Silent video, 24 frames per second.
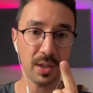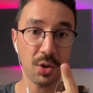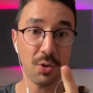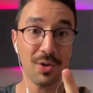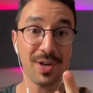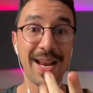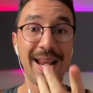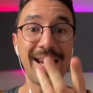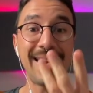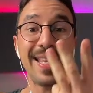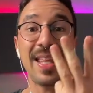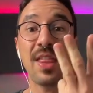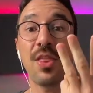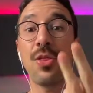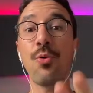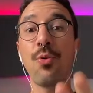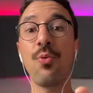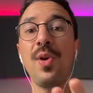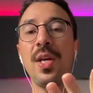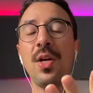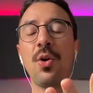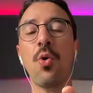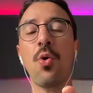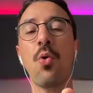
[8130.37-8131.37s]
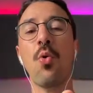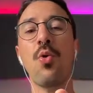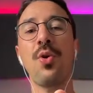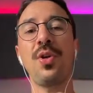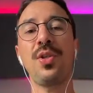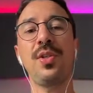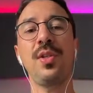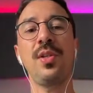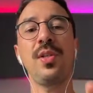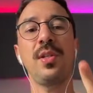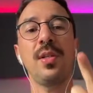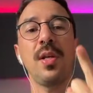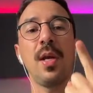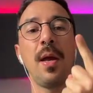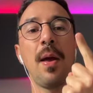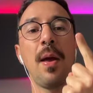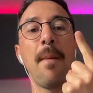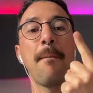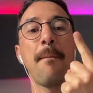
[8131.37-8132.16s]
You're getting 3 courses,